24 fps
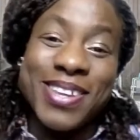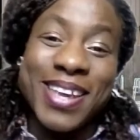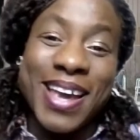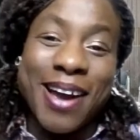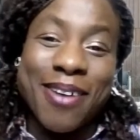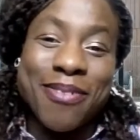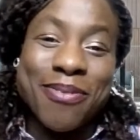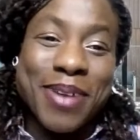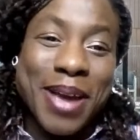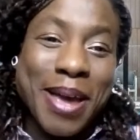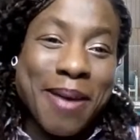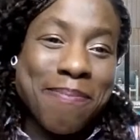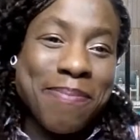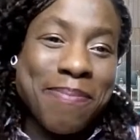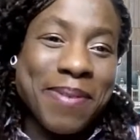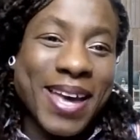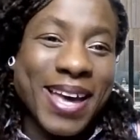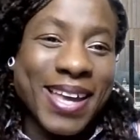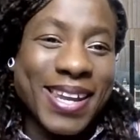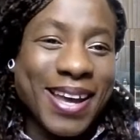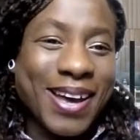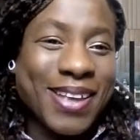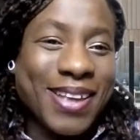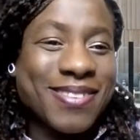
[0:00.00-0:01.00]
Arabia,
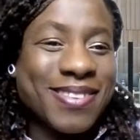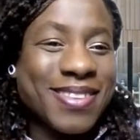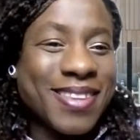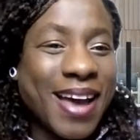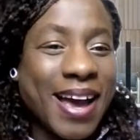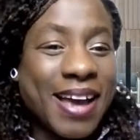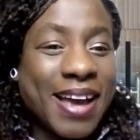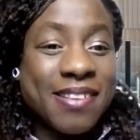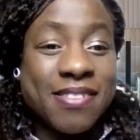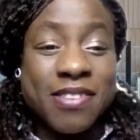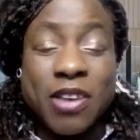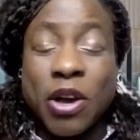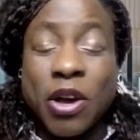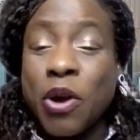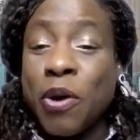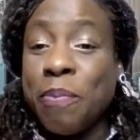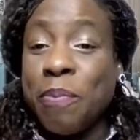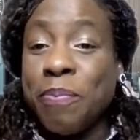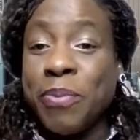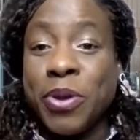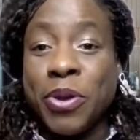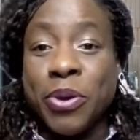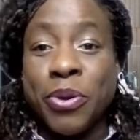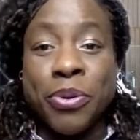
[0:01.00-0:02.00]
that's nice. I hope
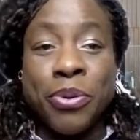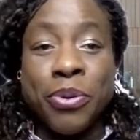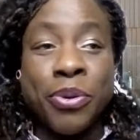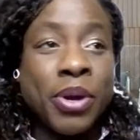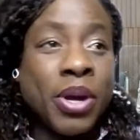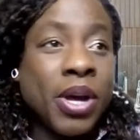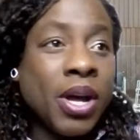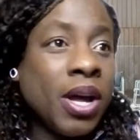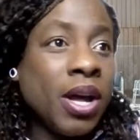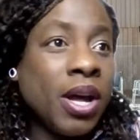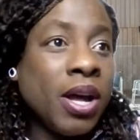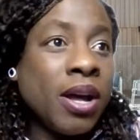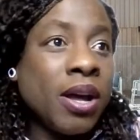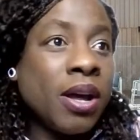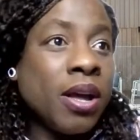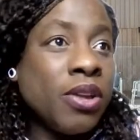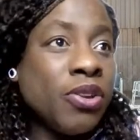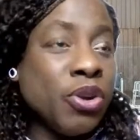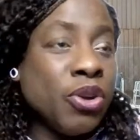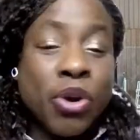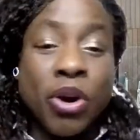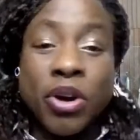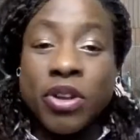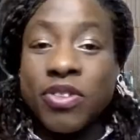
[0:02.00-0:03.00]
you
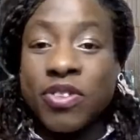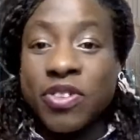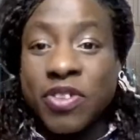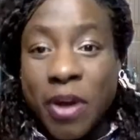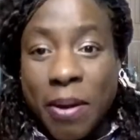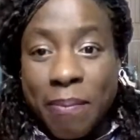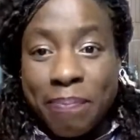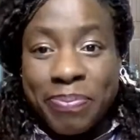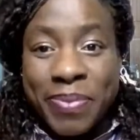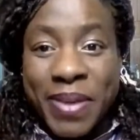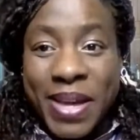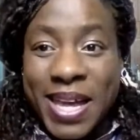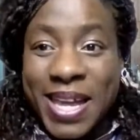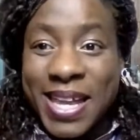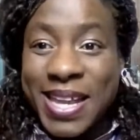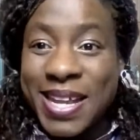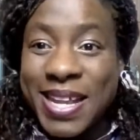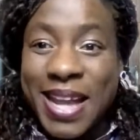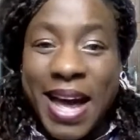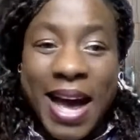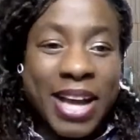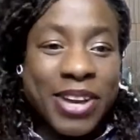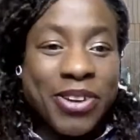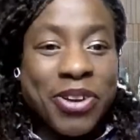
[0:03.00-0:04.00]
got something.
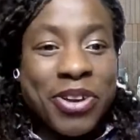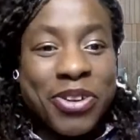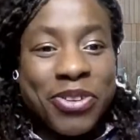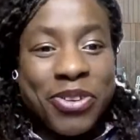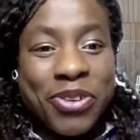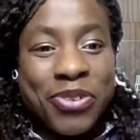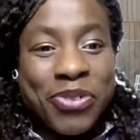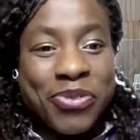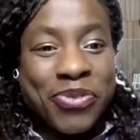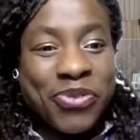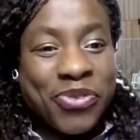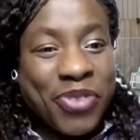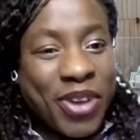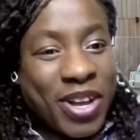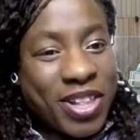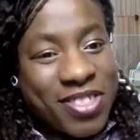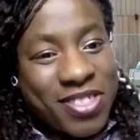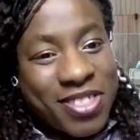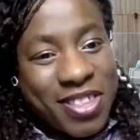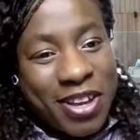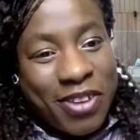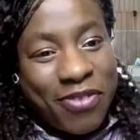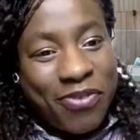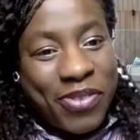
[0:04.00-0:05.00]
I know you've
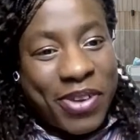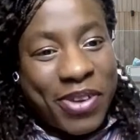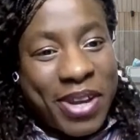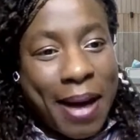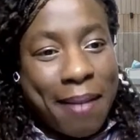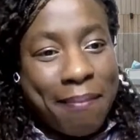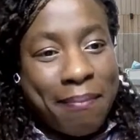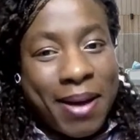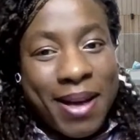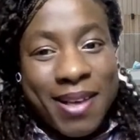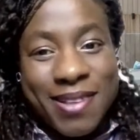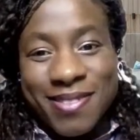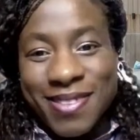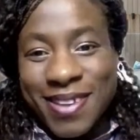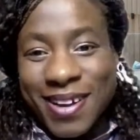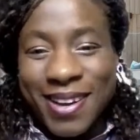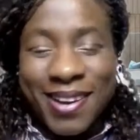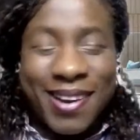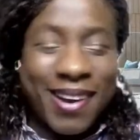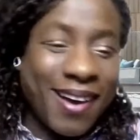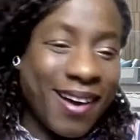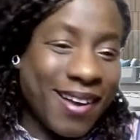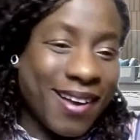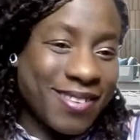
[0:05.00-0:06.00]
registered for that
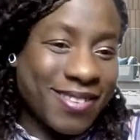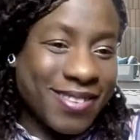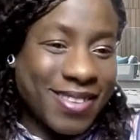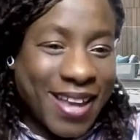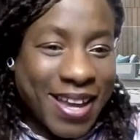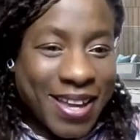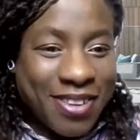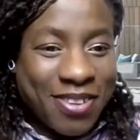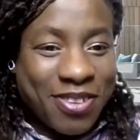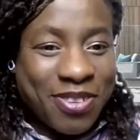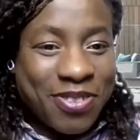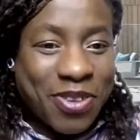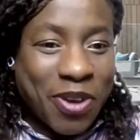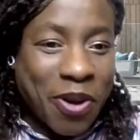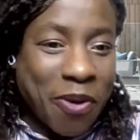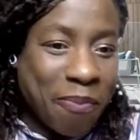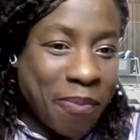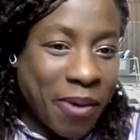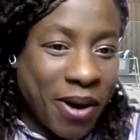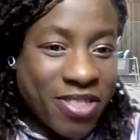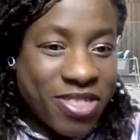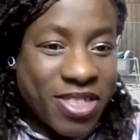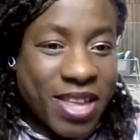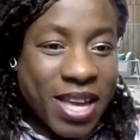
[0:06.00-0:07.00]
masterclass. Thank you so
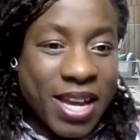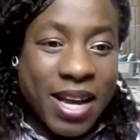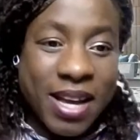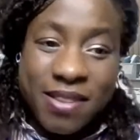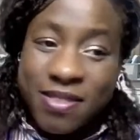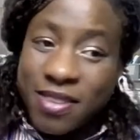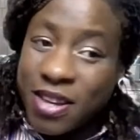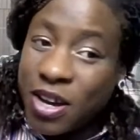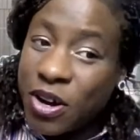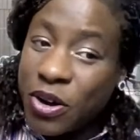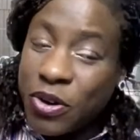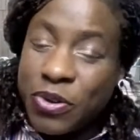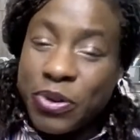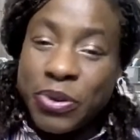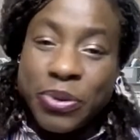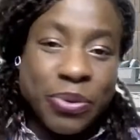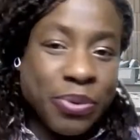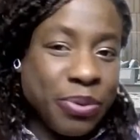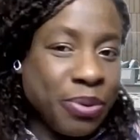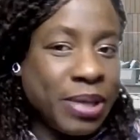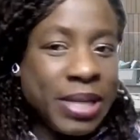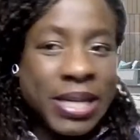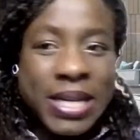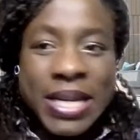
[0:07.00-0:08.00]
much. And I tell you,
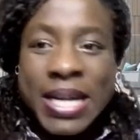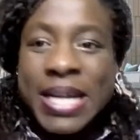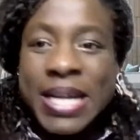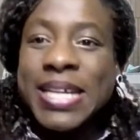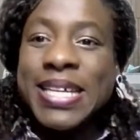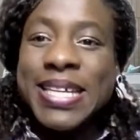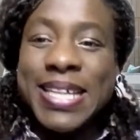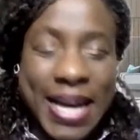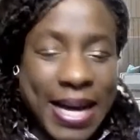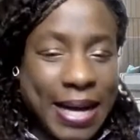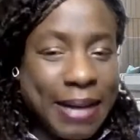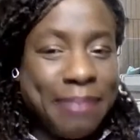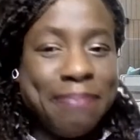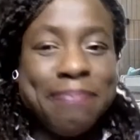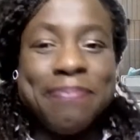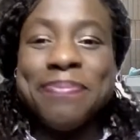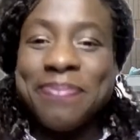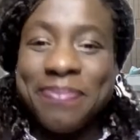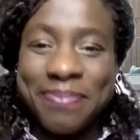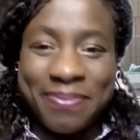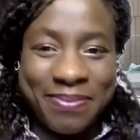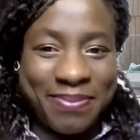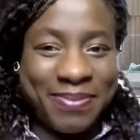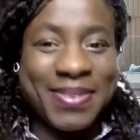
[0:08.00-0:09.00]
yeah,
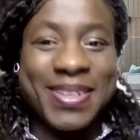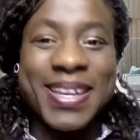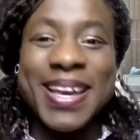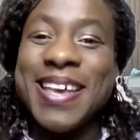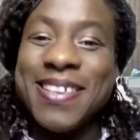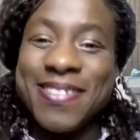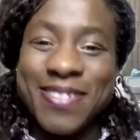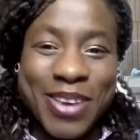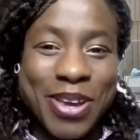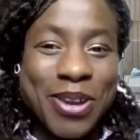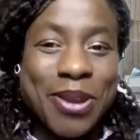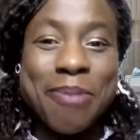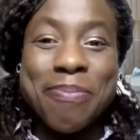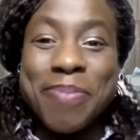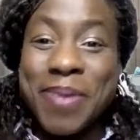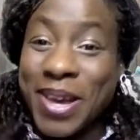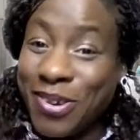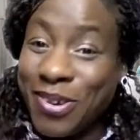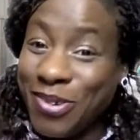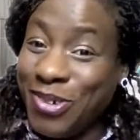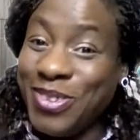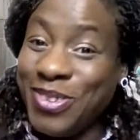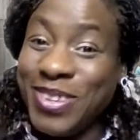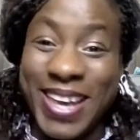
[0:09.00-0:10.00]
it's going to be a
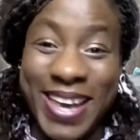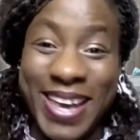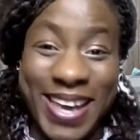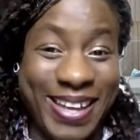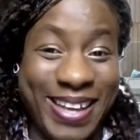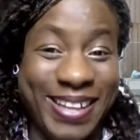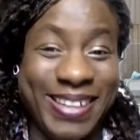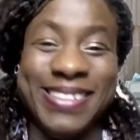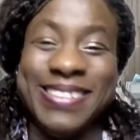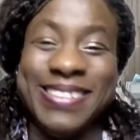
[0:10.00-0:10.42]
good year.